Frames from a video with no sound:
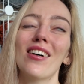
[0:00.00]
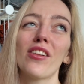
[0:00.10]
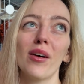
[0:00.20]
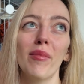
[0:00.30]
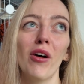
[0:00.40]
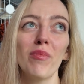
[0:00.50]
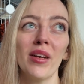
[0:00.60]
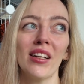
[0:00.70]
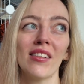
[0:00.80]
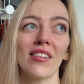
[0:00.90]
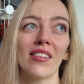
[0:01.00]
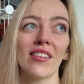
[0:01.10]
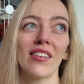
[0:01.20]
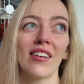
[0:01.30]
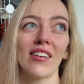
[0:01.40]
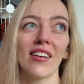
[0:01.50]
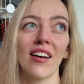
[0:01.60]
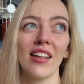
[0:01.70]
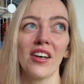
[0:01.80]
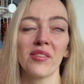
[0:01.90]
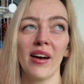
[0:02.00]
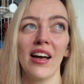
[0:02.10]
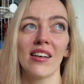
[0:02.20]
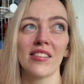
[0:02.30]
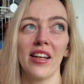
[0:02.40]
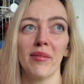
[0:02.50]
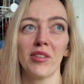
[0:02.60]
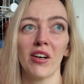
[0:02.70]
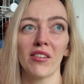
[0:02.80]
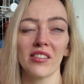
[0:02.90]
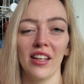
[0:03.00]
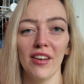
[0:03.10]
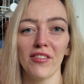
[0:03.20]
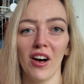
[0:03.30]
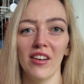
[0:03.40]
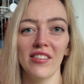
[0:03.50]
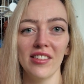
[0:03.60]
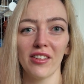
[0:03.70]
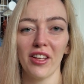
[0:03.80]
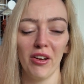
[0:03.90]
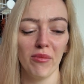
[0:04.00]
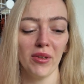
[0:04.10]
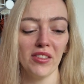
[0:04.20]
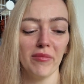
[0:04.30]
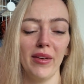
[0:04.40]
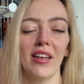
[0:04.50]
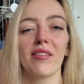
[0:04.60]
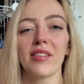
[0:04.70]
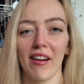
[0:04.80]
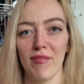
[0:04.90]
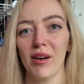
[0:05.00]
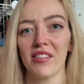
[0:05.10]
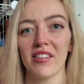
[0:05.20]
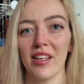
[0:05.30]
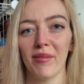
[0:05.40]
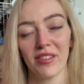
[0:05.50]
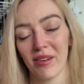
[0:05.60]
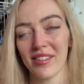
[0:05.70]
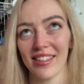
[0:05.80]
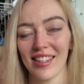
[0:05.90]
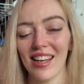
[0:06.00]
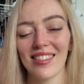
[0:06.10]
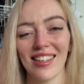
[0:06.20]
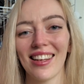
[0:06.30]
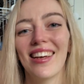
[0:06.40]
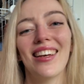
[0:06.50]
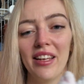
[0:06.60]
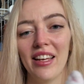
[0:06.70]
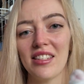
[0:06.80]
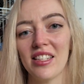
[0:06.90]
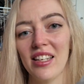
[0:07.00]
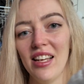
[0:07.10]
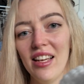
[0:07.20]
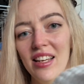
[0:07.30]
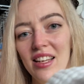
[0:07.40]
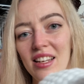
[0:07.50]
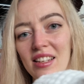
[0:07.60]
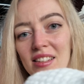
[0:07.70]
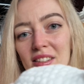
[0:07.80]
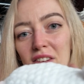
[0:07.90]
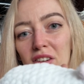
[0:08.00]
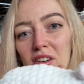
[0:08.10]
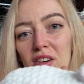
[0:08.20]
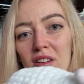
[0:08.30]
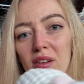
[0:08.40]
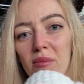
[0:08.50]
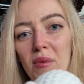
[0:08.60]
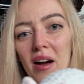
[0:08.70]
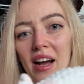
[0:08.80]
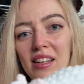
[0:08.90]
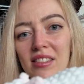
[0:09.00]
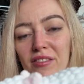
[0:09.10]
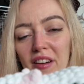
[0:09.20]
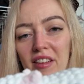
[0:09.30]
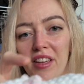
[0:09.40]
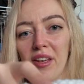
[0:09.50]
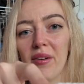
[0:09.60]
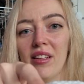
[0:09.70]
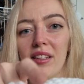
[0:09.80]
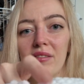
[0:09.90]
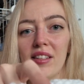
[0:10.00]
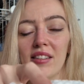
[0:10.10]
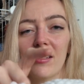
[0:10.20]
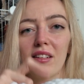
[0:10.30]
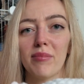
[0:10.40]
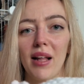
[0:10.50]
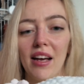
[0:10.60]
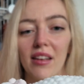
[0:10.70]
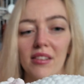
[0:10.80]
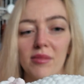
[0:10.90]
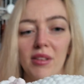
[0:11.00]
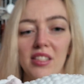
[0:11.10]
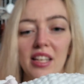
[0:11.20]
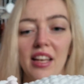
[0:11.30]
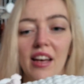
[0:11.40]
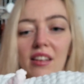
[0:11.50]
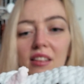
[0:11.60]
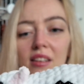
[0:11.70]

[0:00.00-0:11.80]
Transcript: Although I'm hoping that's why it has the name Tonks. If not, it's still cute, but to me it was Harry Potter themed, so I was excited. Here she is, all white, very cute, and then with this little black splodge here.